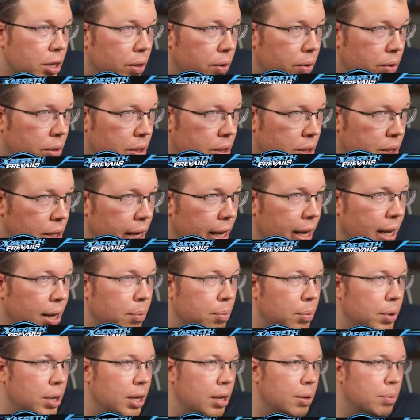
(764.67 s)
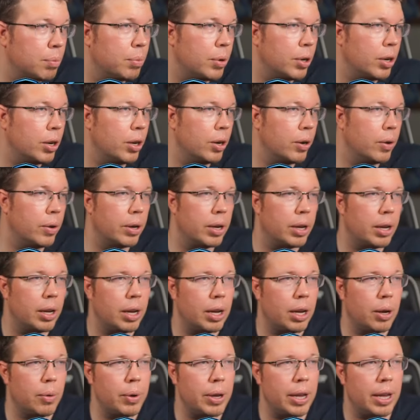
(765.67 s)
Don't at me,
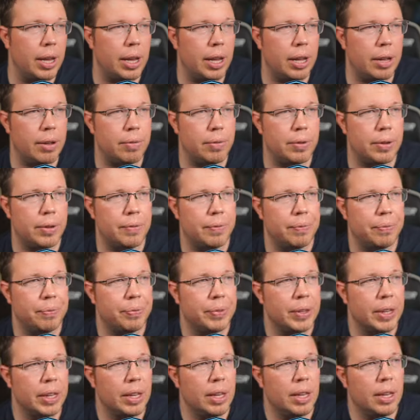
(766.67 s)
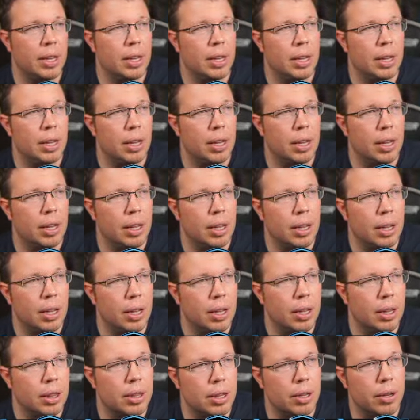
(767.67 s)
bro. We have
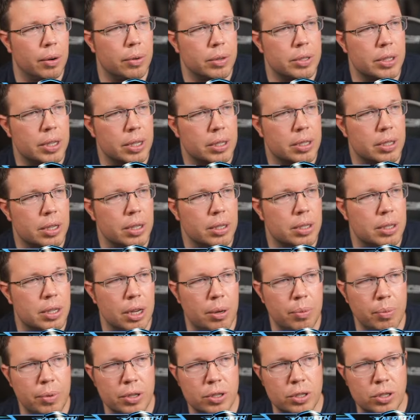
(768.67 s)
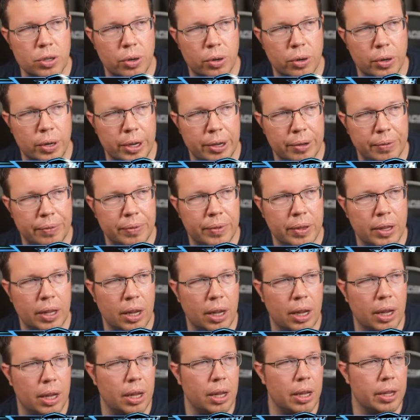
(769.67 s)
the Resistance team with Zori.
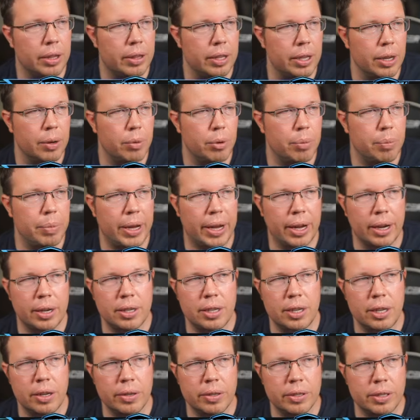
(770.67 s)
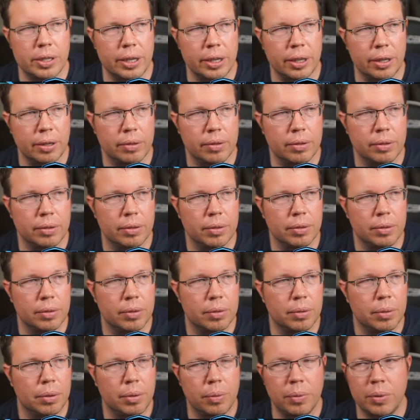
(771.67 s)
I think we're back to using
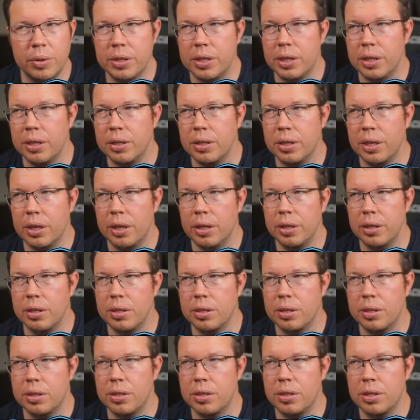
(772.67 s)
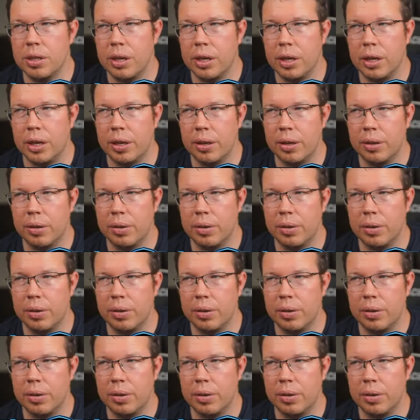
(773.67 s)
Resistance,